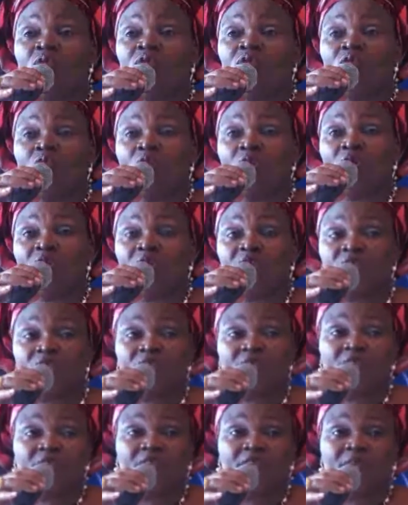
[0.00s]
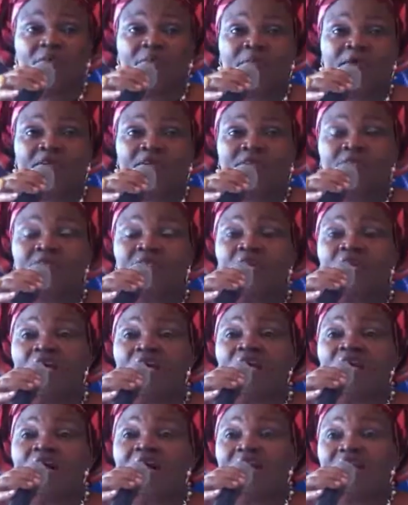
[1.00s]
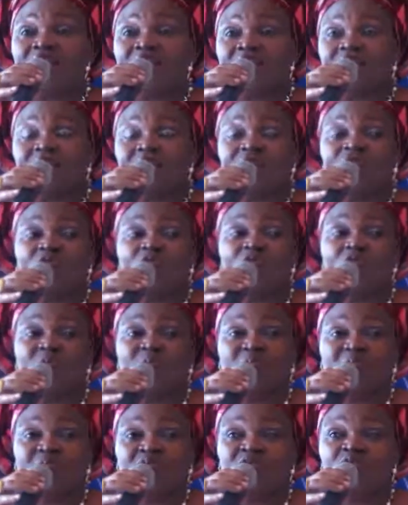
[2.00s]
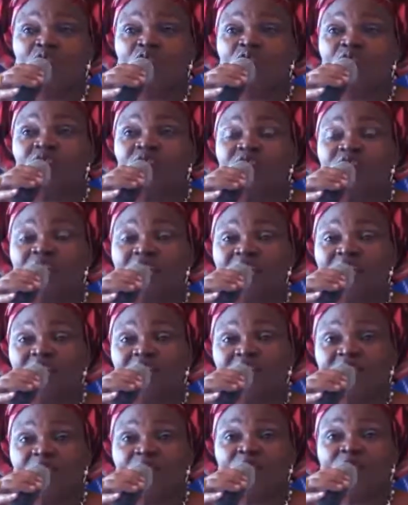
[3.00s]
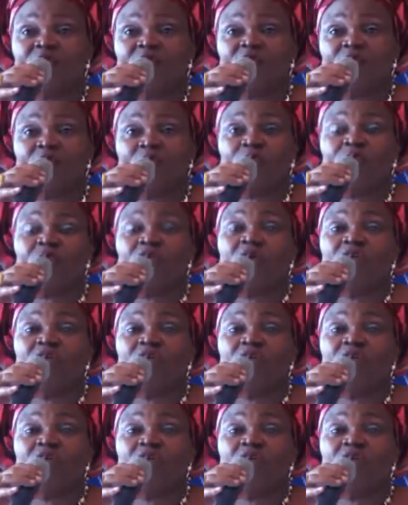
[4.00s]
want to congratulate them and ask that women should take example from